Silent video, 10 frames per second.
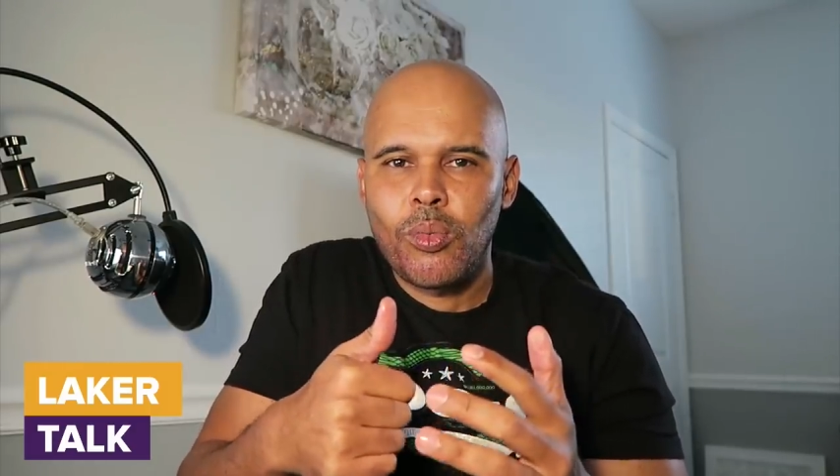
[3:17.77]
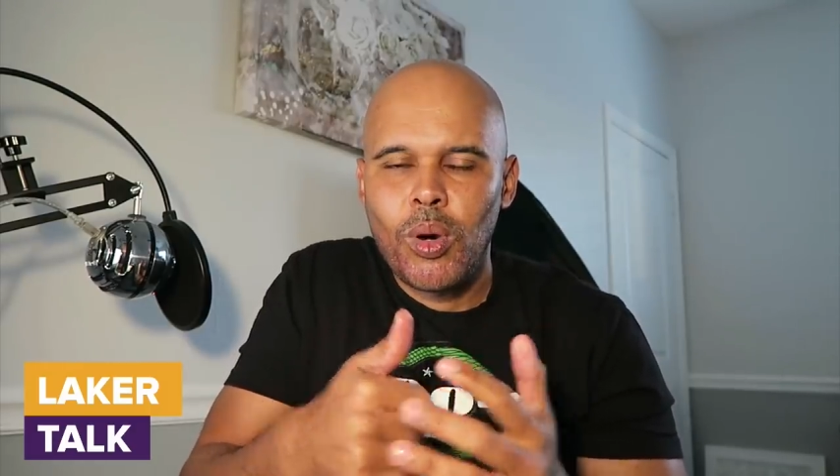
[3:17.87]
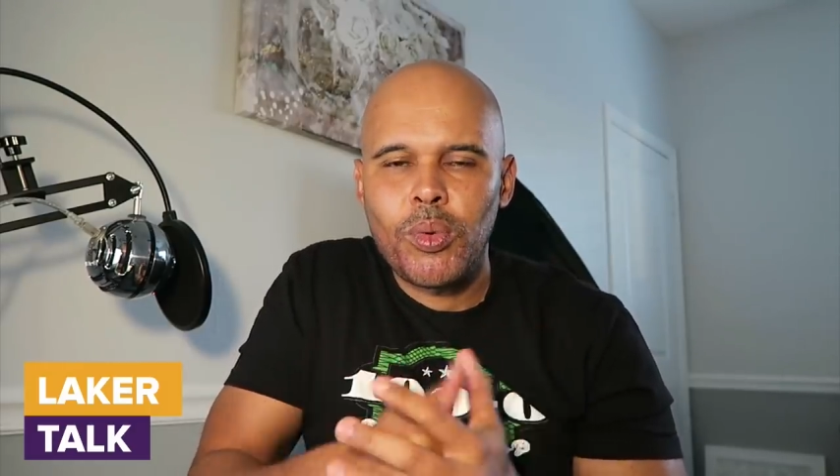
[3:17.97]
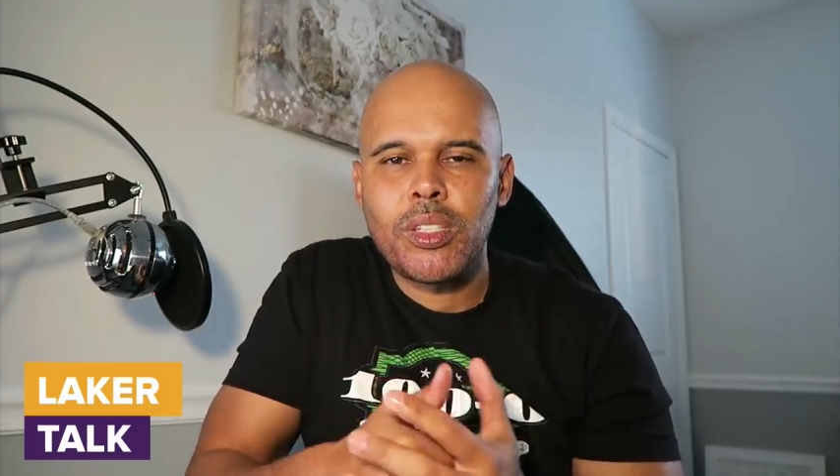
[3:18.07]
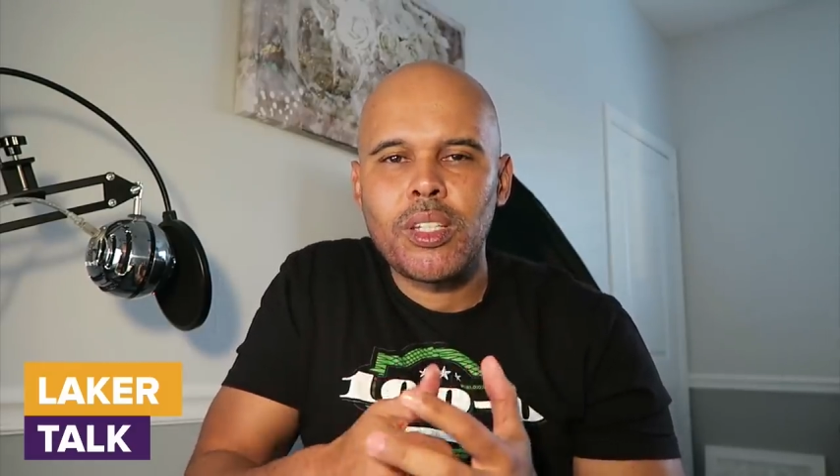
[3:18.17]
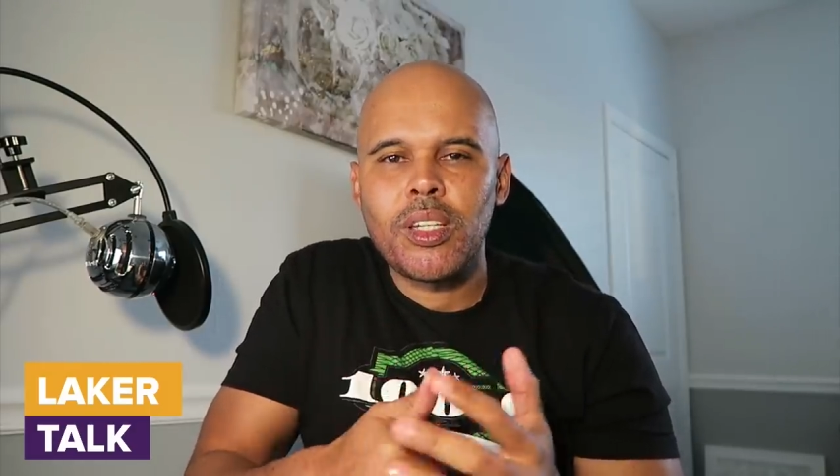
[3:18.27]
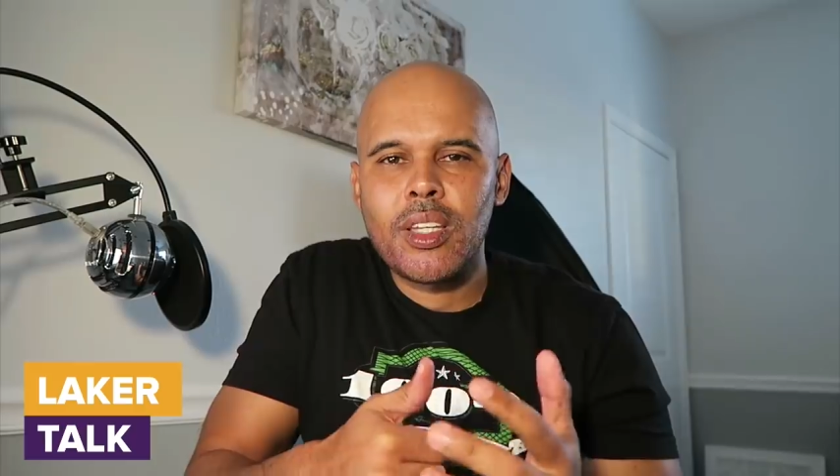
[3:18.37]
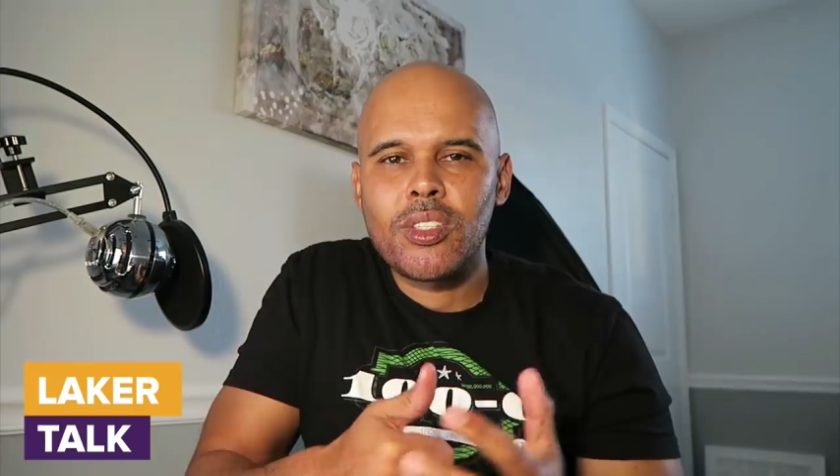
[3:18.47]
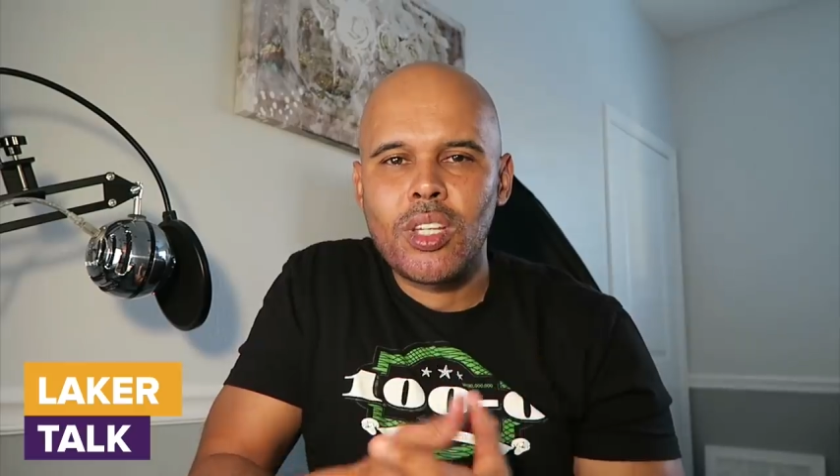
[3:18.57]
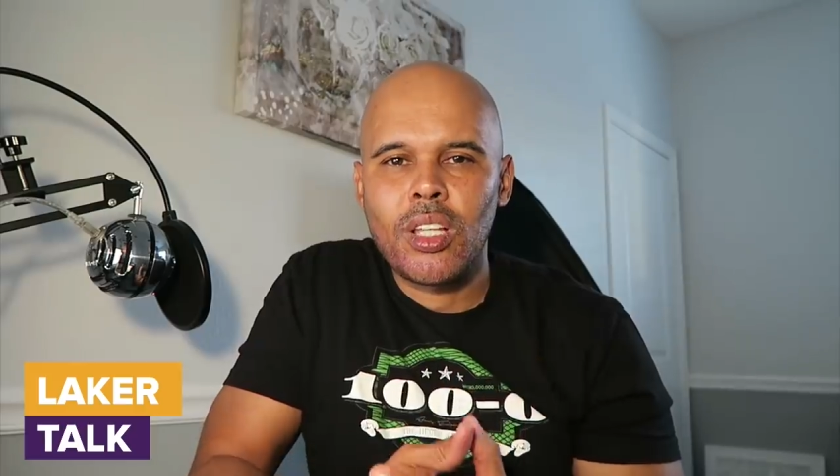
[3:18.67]
when we did
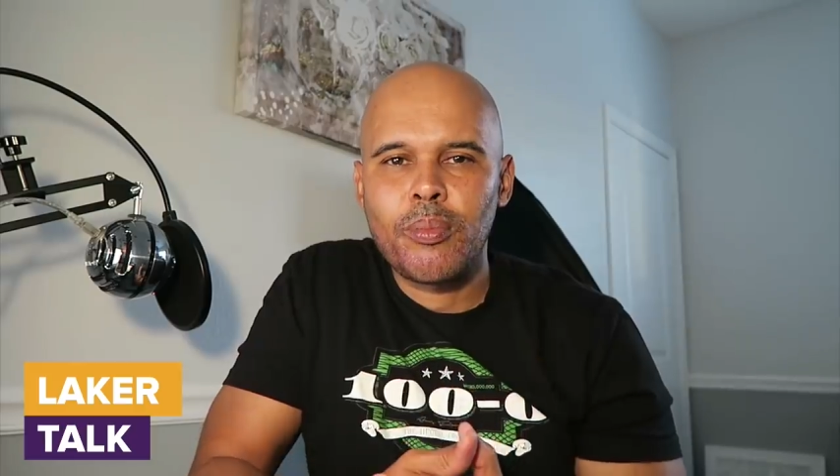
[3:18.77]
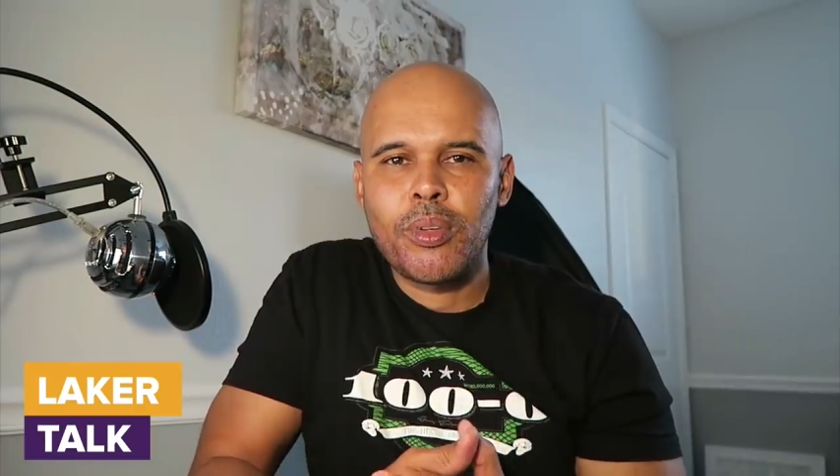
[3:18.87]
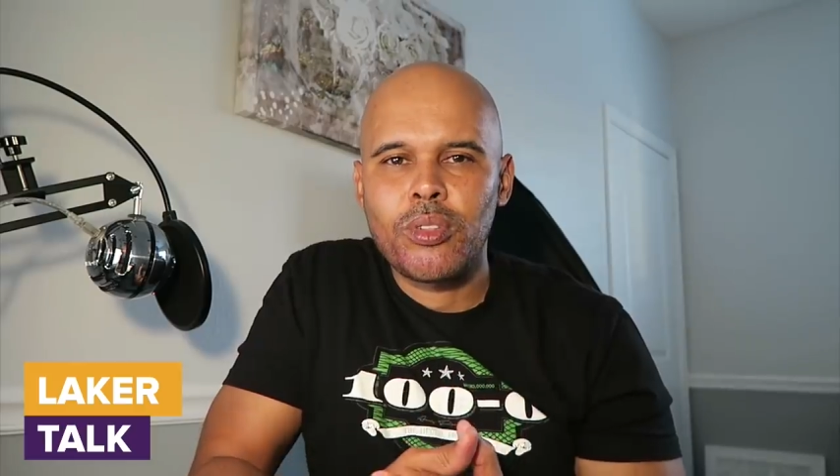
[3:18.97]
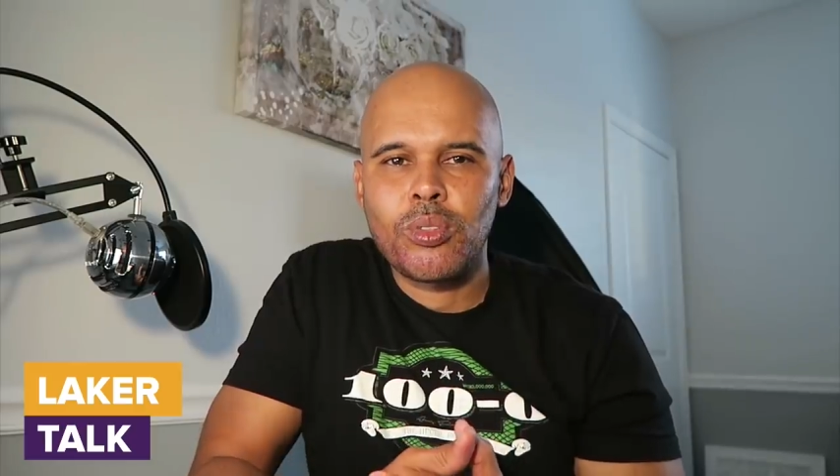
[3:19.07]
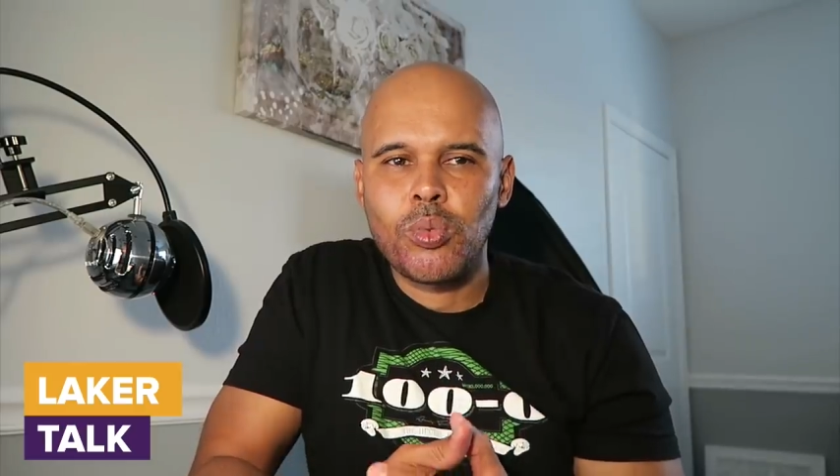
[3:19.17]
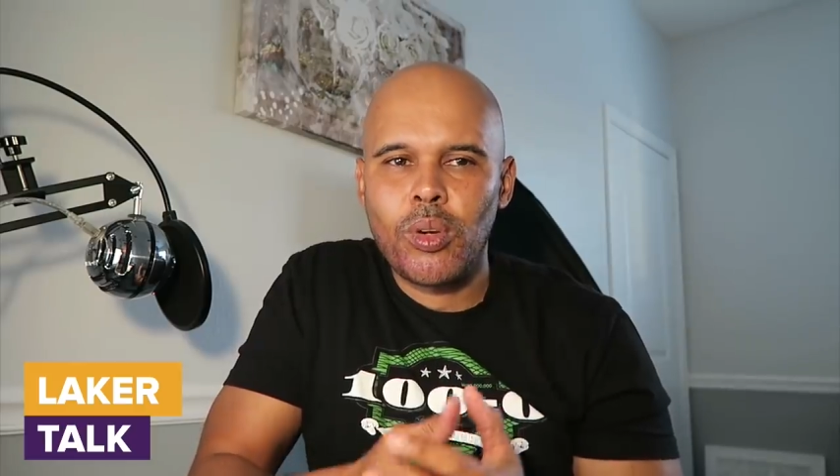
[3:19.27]
against the Clippers,